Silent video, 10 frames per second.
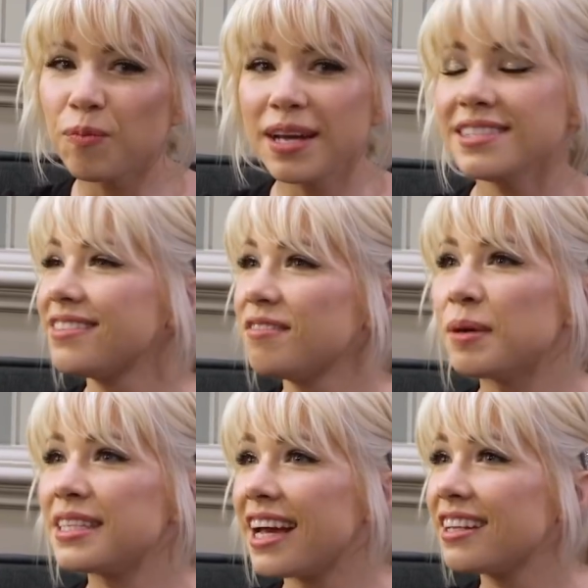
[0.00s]
My,
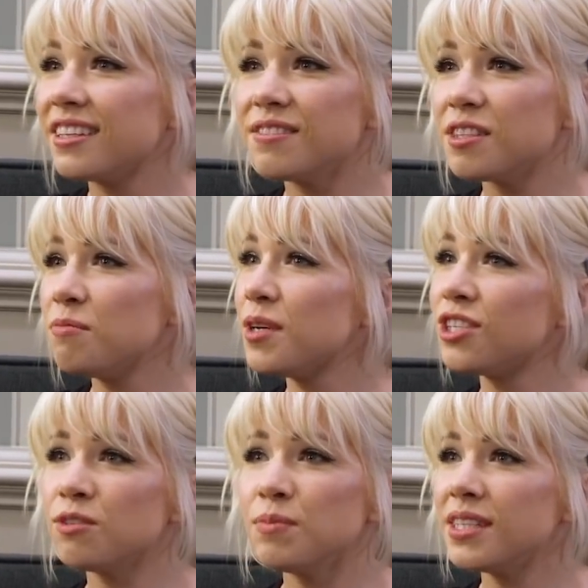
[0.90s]
my dad lives in
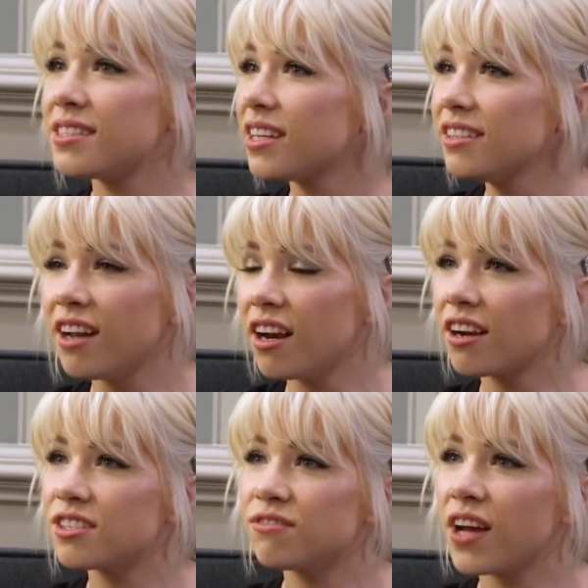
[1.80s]
Mission, B C, not
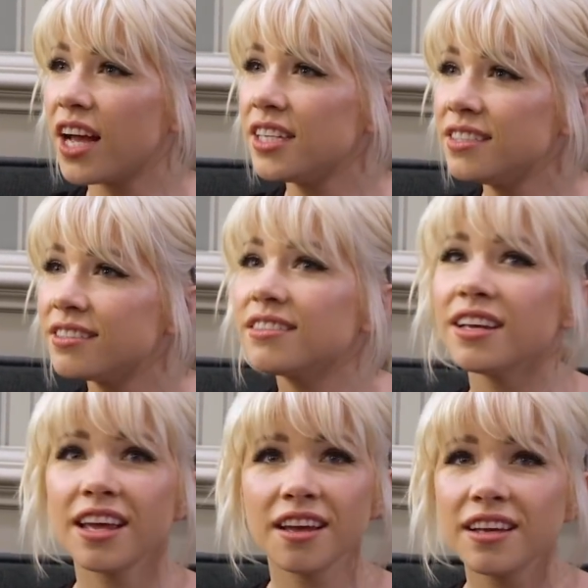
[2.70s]
hard to find.
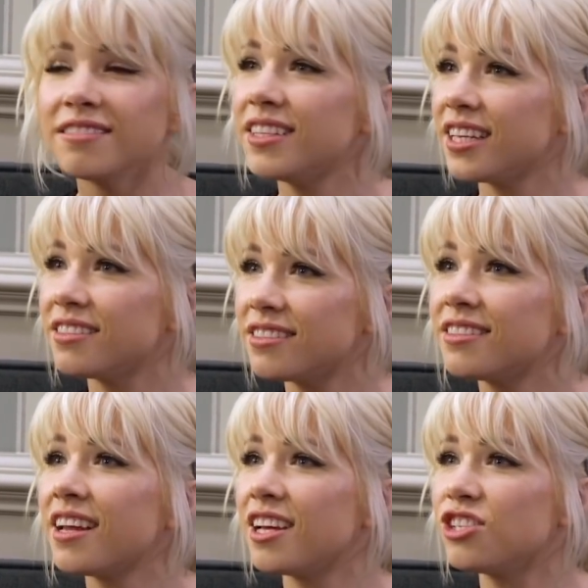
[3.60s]
Uh, he's
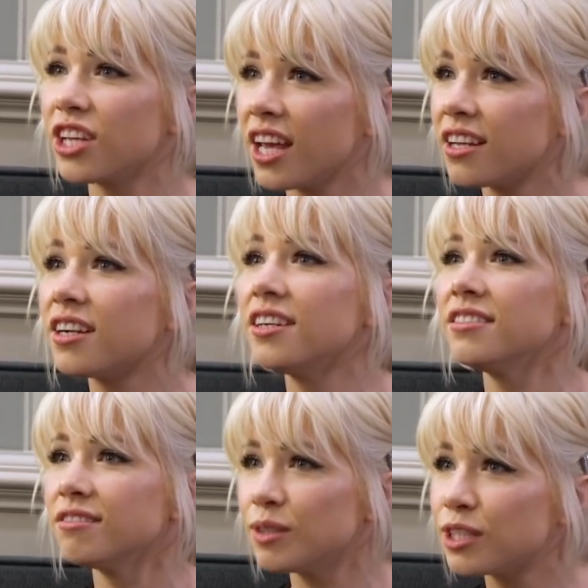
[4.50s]
an educator,
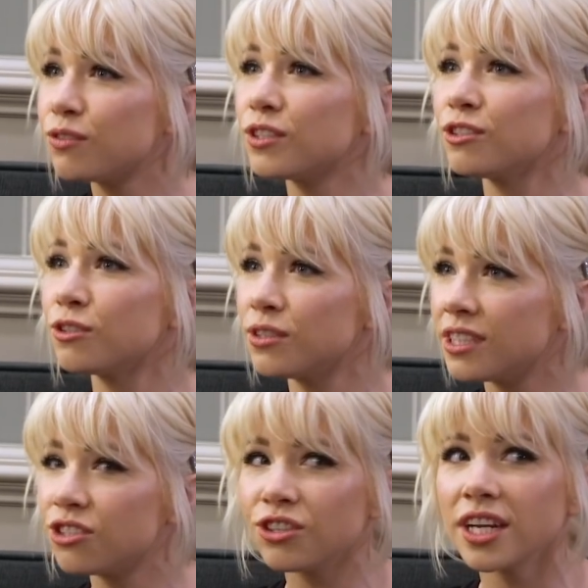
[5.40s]
works for the school
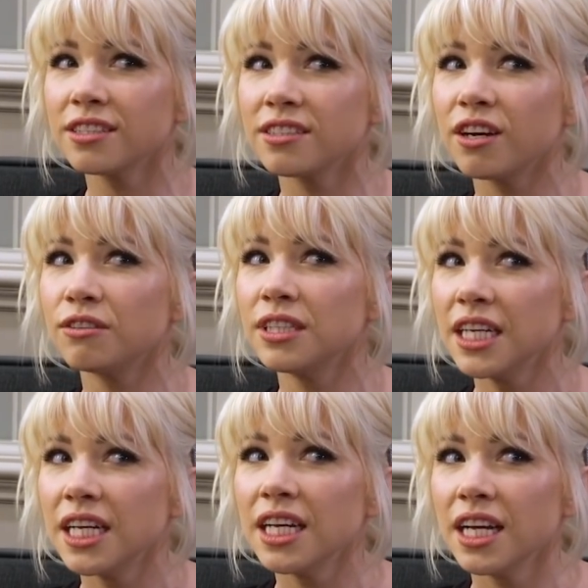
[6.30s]
district, so
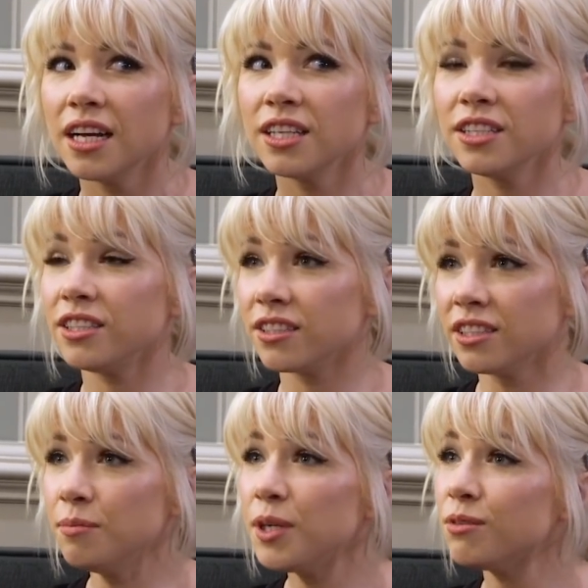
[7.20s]
you're
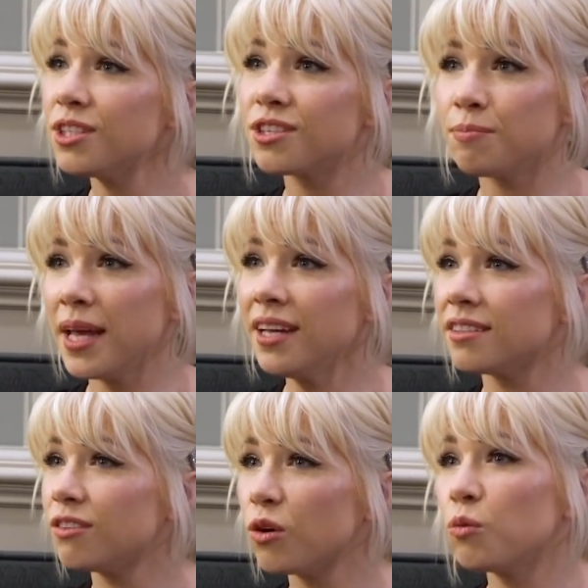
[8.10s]
gonna be a rich
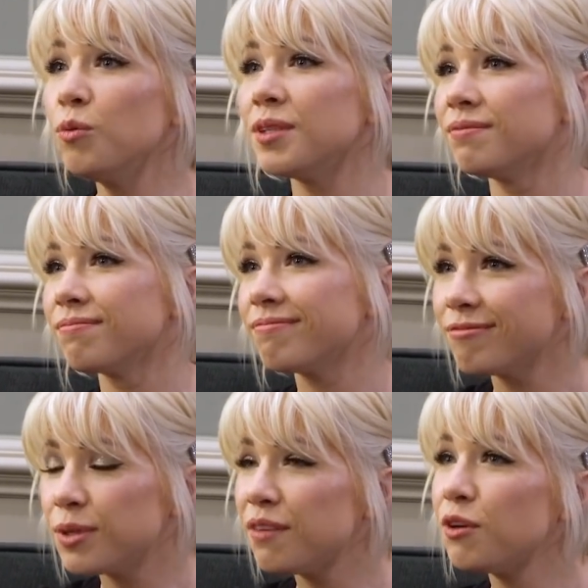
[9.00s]
man or woman,
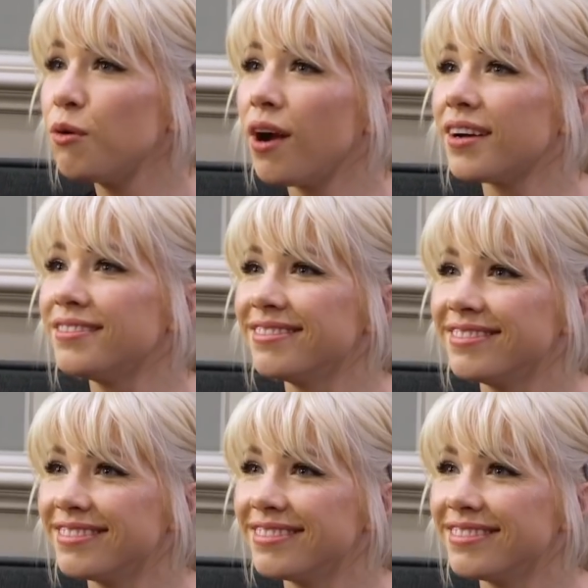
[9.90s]
whatever you are.